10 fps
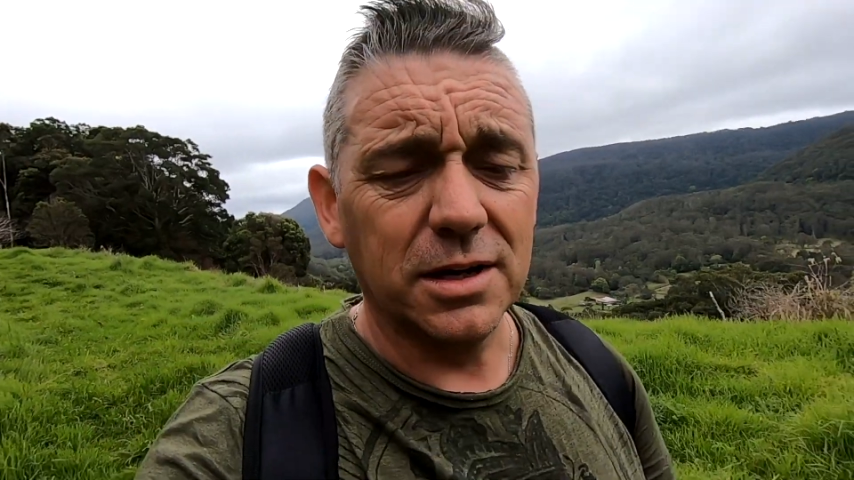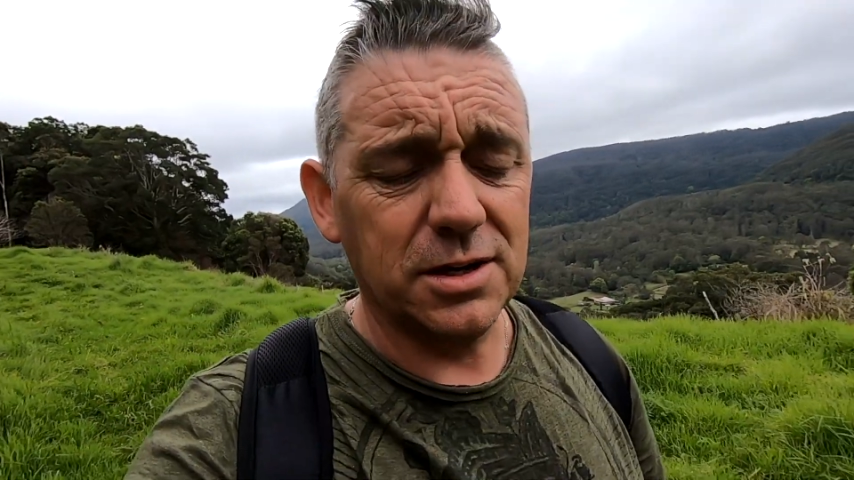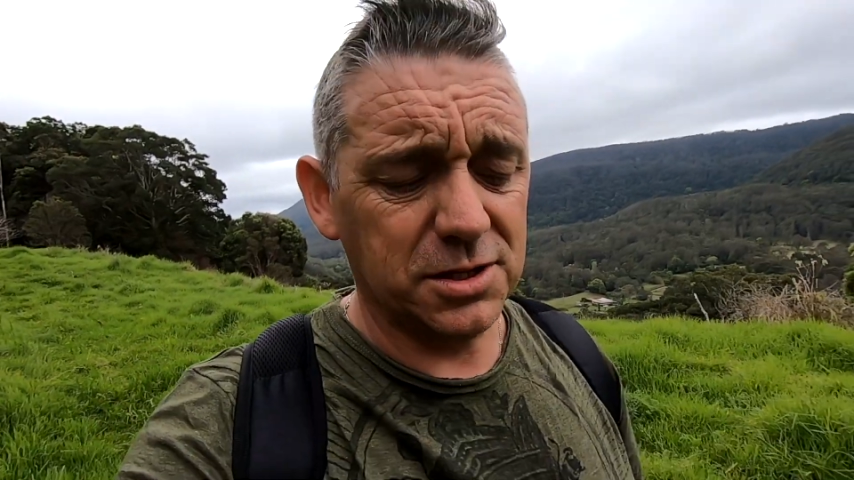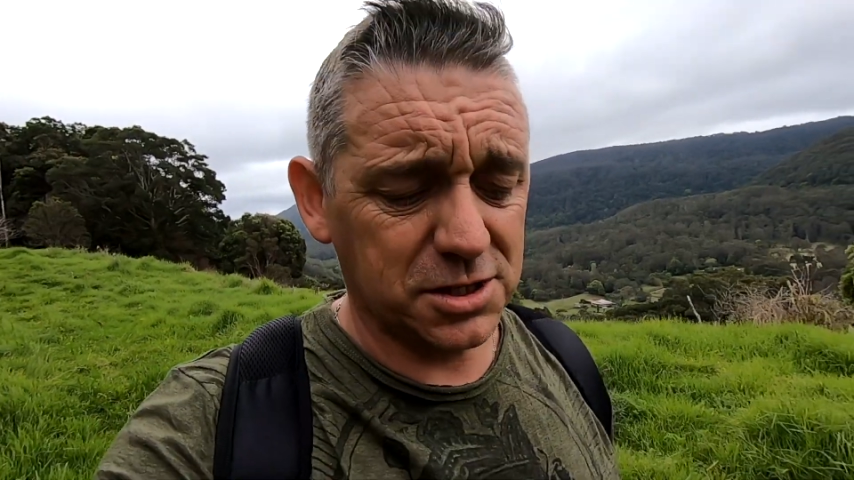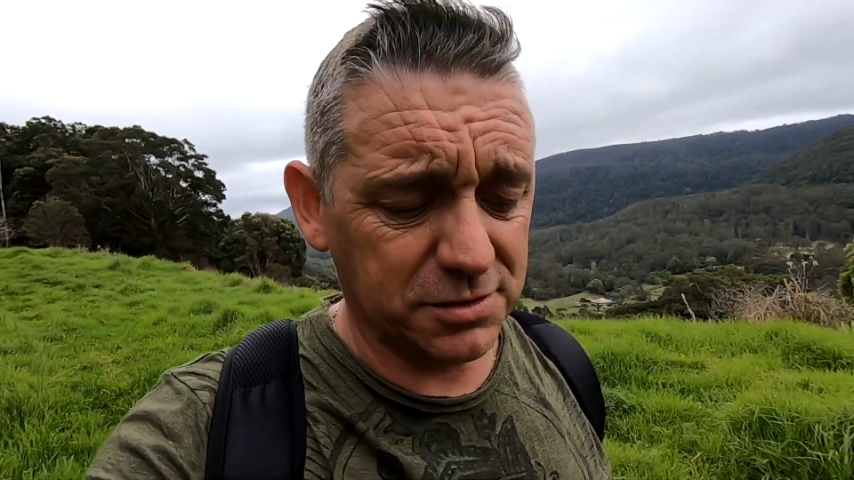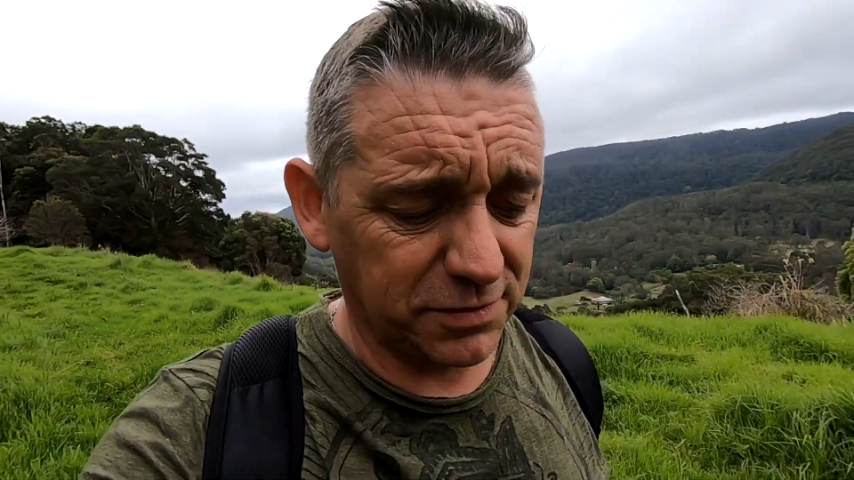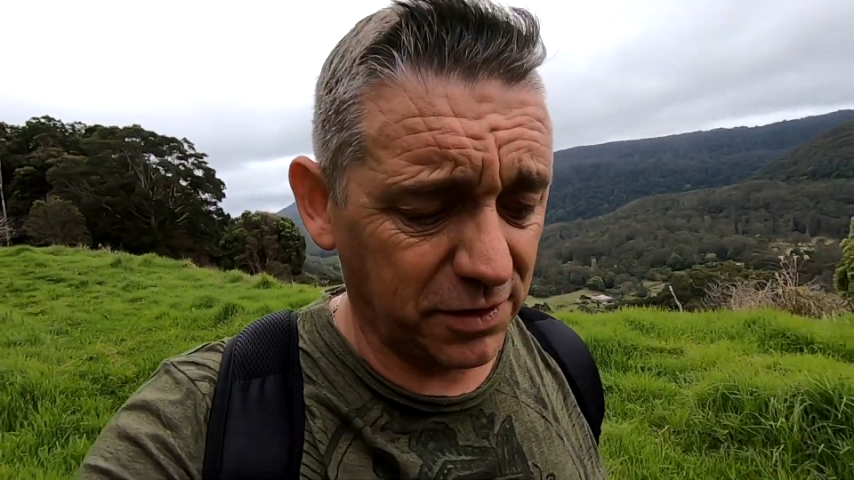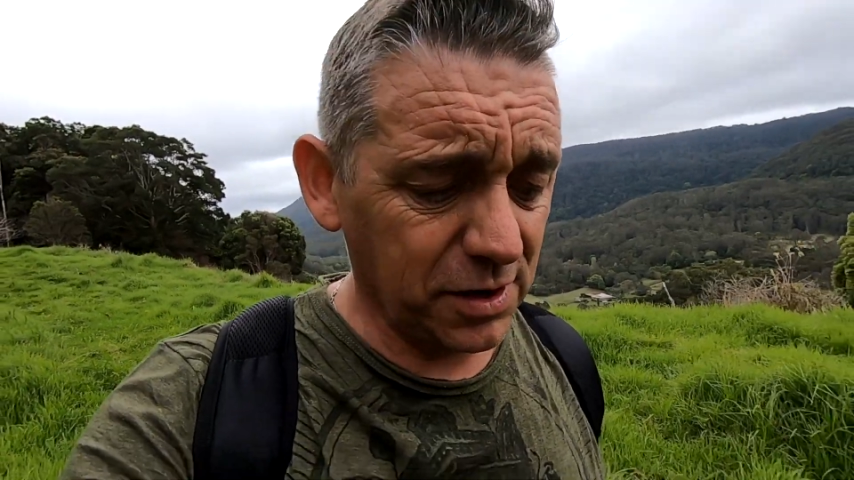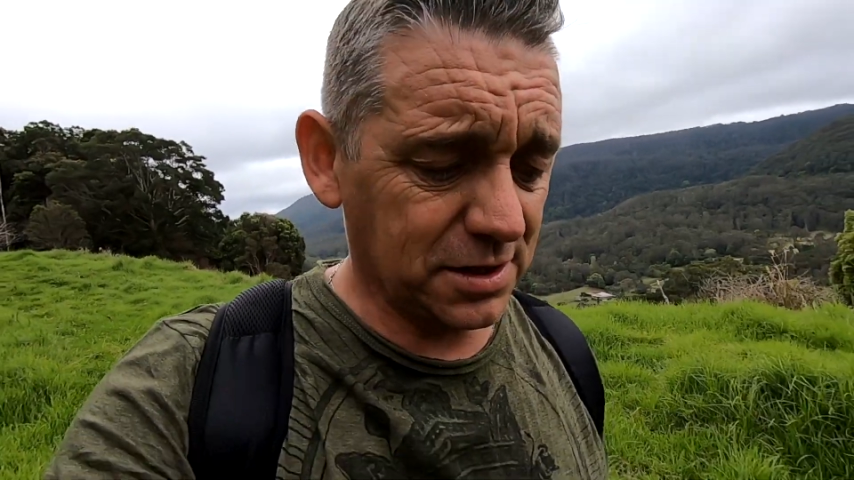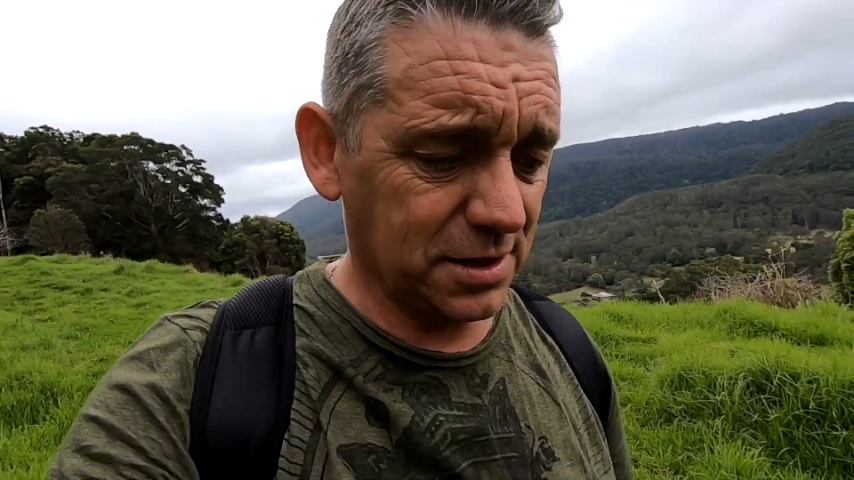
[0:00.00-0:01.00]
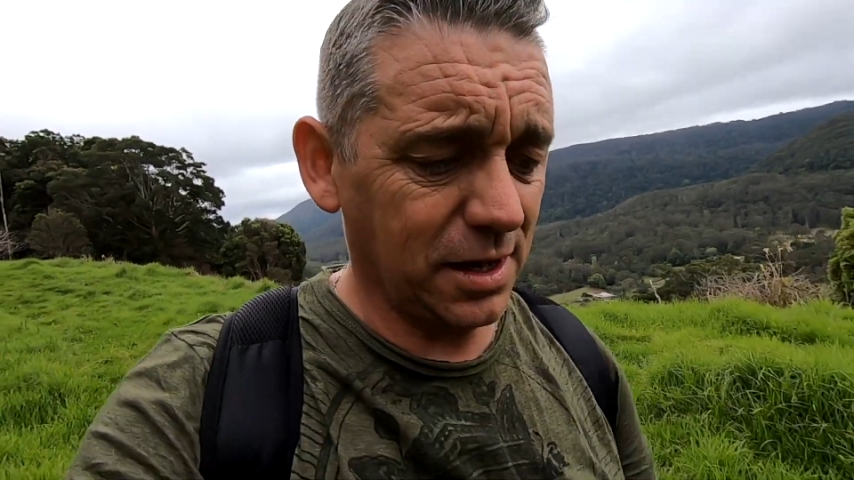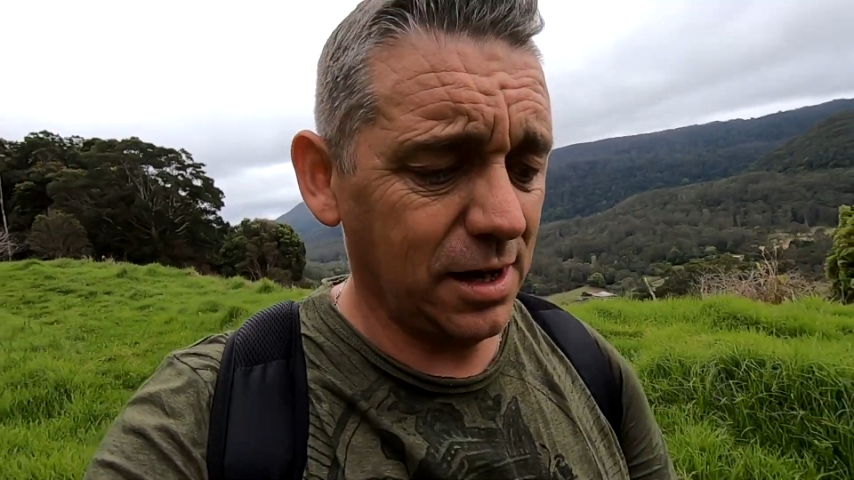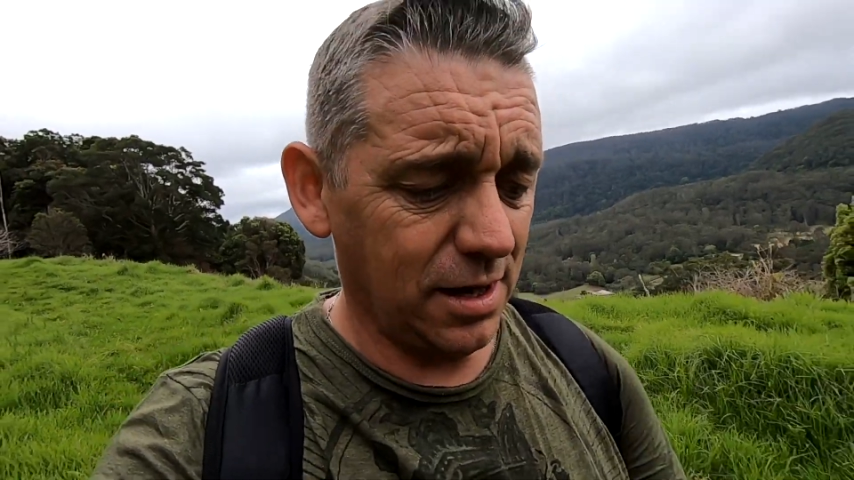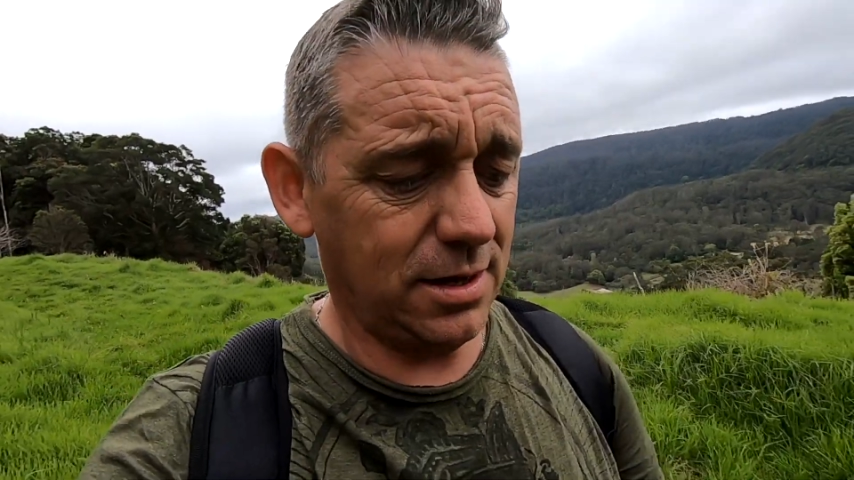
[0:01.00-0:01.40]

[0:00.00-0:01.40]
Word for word: conditions for flying today.